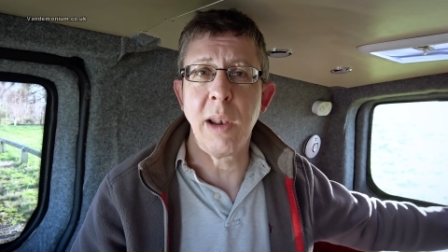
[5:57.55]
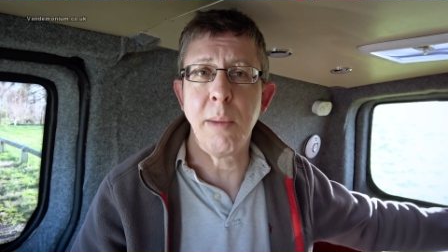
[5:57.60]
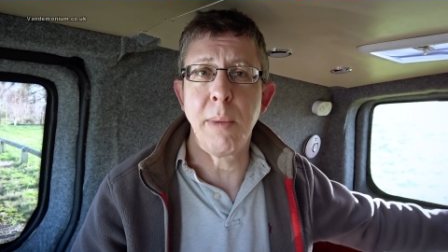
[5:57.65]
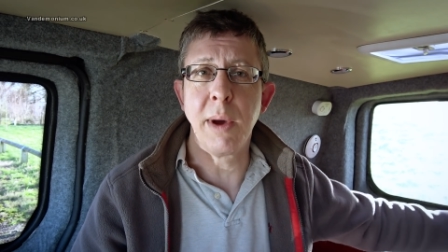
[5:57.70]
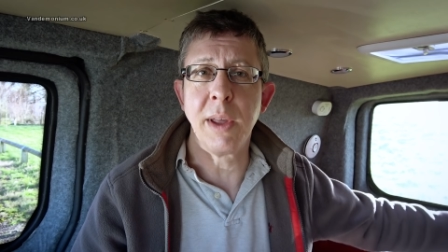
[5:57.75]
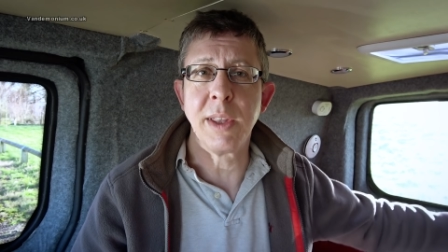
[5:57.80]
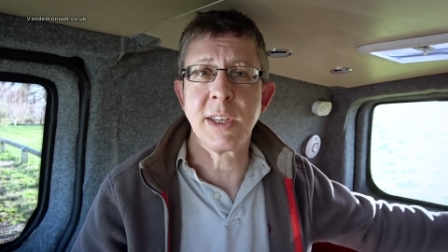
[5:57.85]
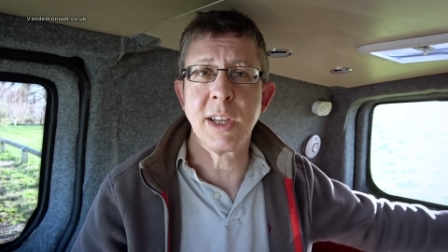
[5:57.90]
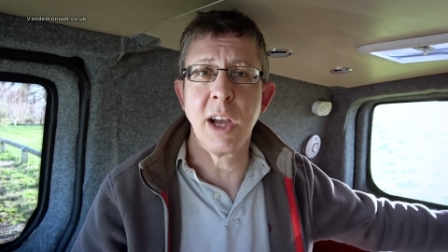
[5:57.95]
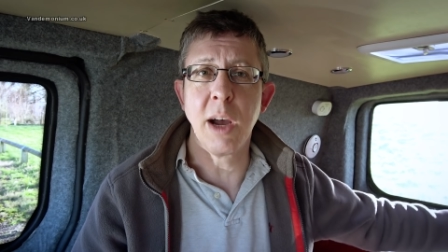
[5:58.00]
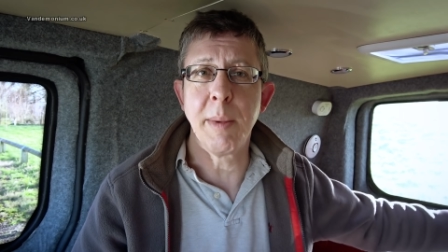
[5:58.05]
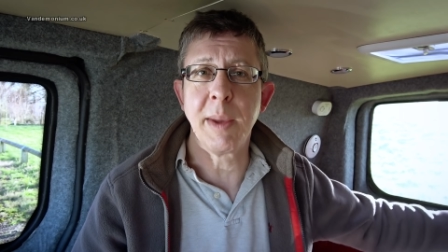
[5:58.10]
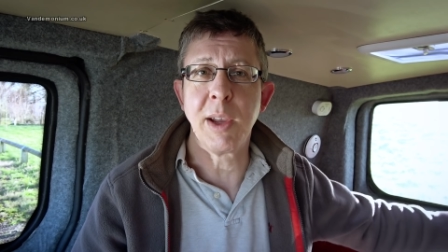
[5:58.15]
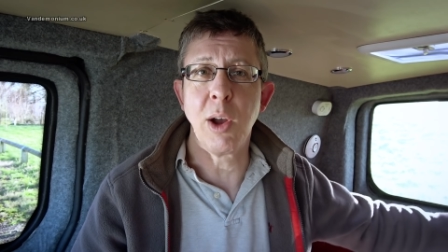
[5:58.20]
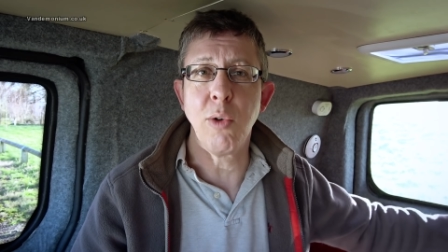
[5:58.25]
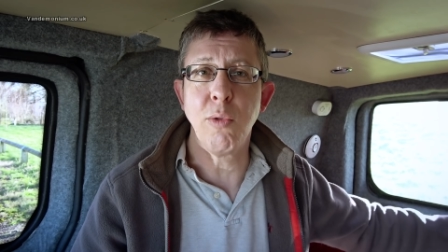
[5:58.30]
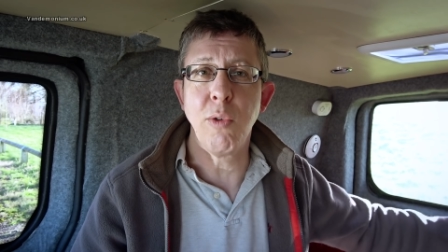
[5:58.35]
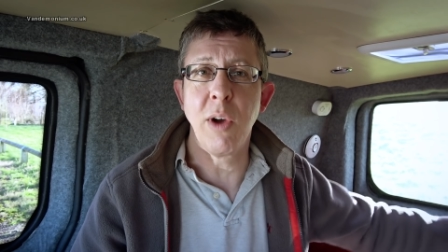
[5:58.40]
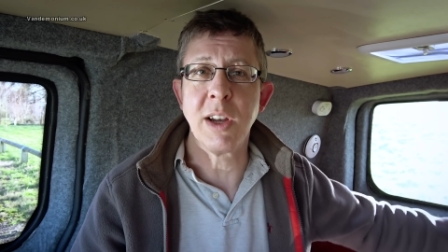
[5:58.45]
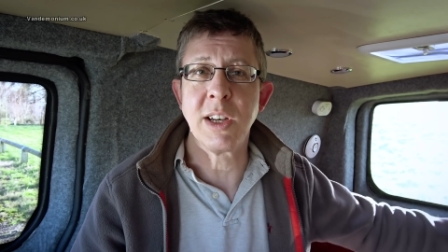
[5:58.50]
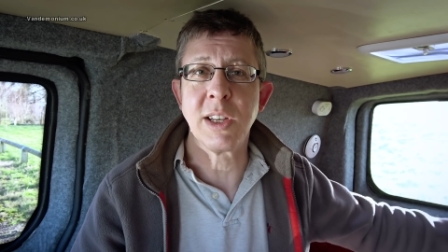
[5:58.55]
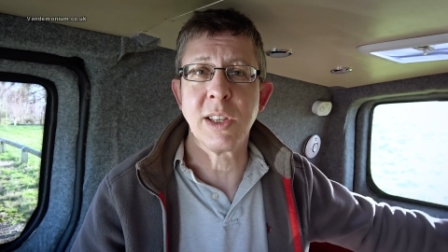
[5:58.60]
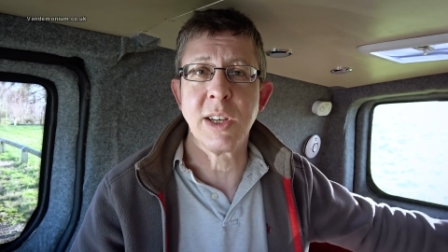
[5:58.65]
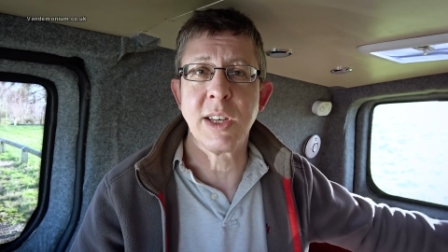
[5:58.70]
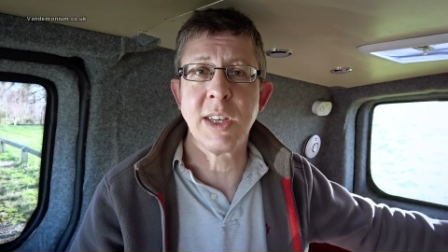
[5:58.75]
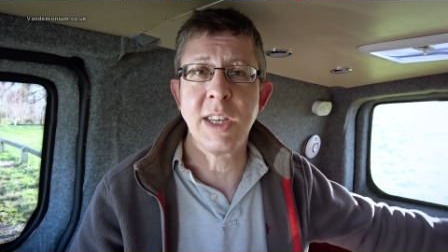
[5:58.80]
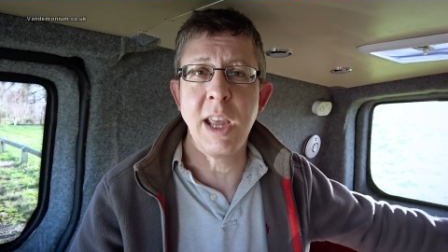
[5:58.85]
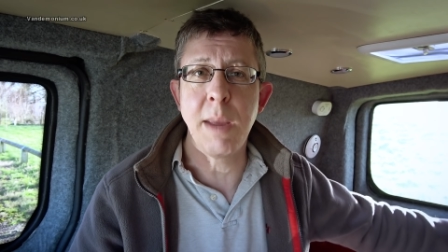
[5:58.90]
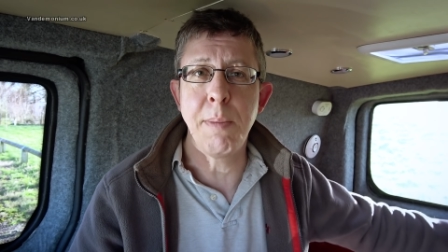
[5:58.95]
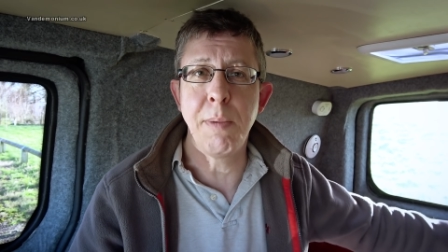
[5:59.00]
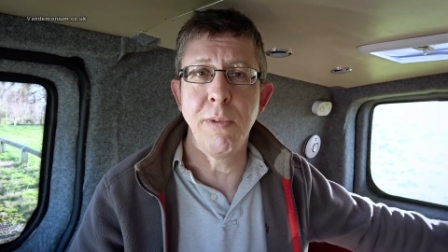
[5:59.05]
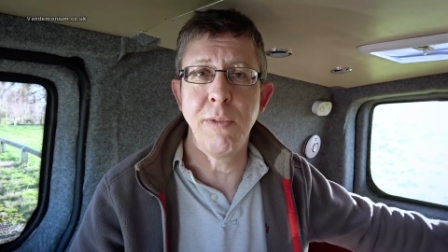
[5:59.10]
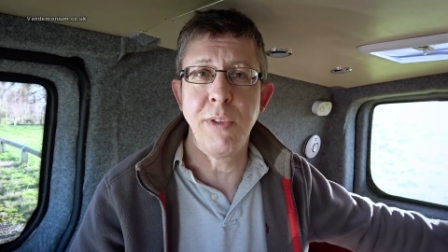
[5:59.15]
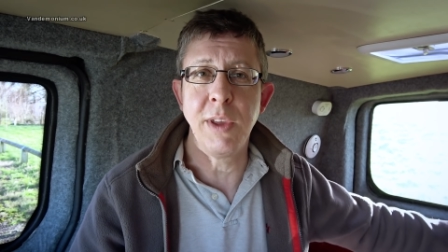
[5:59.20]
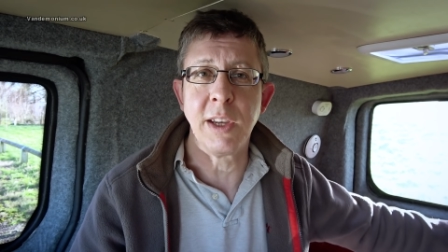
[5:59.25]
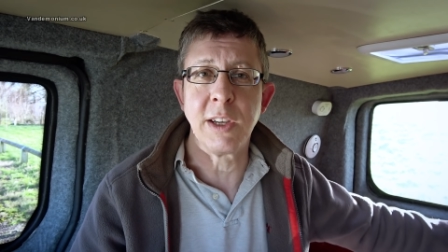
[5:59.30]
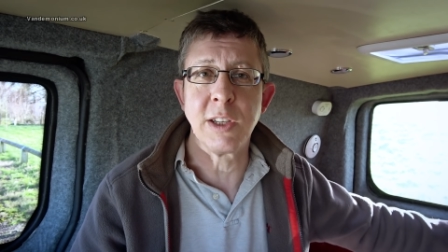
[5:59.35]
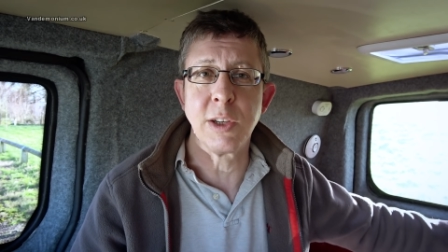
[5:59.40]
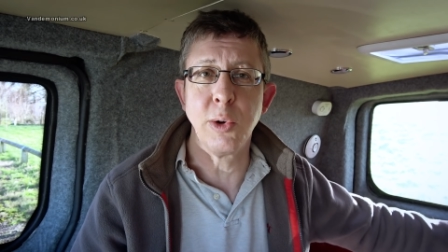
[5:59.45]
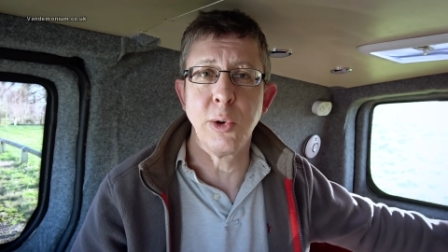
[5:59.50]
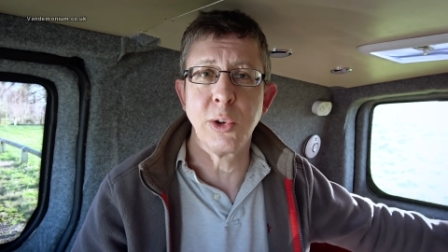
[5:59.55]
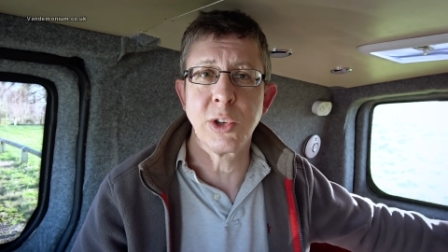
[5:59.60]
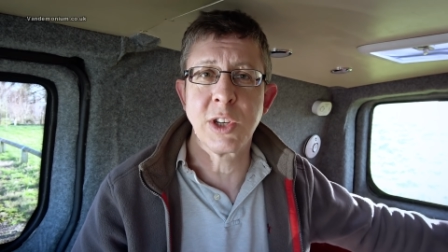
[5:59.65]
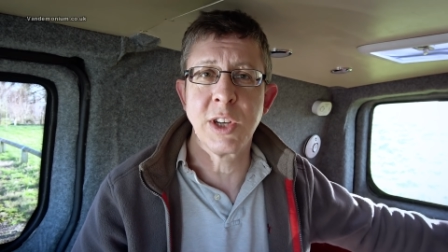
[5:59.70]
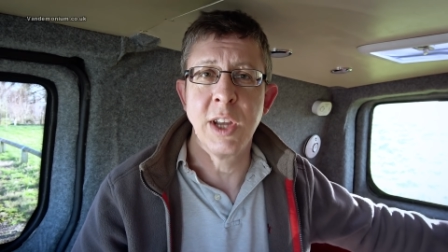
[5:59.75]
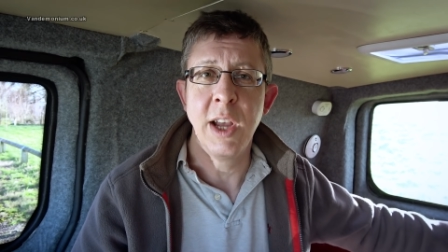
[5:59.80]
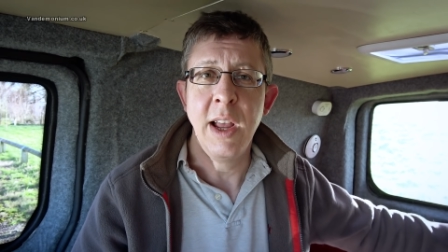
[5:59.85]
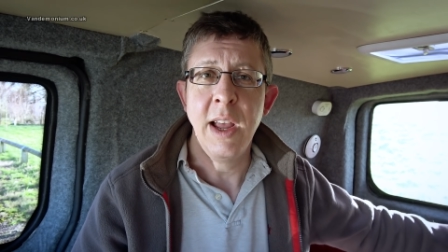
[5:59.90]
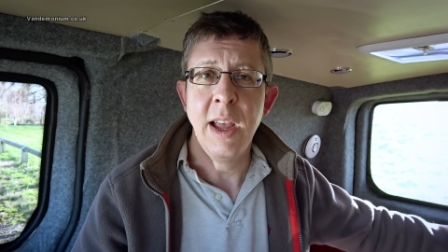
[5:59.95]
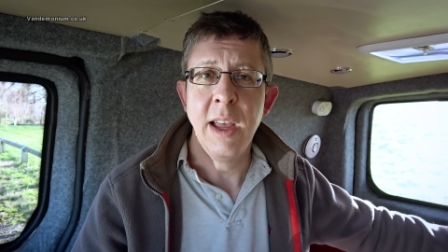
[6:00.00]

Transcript: and by the time it got right to the tip of the exhaust,